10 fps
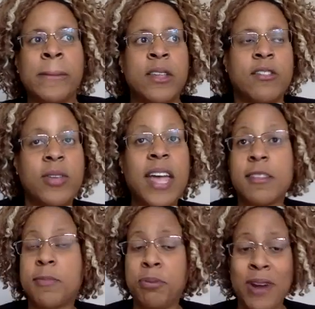So
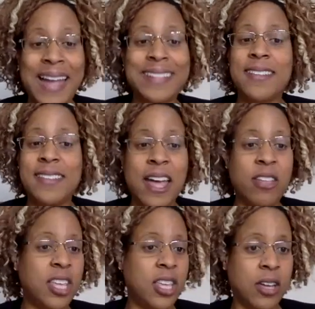yes, practice now.
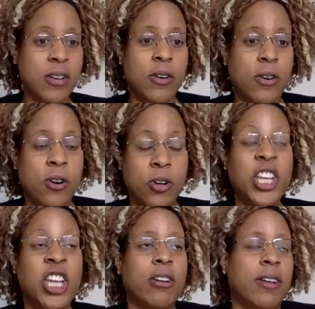The younger or
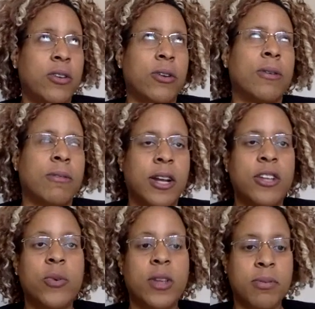earlier in your career
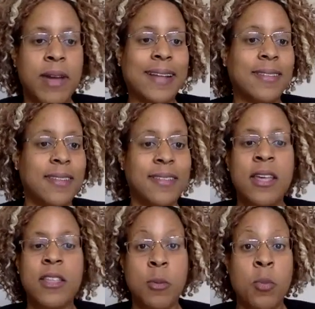you can practice,
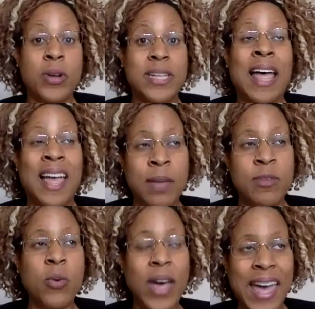the more time
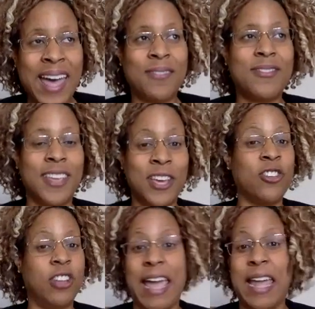you have to get
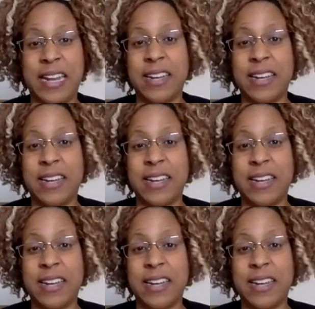good at it.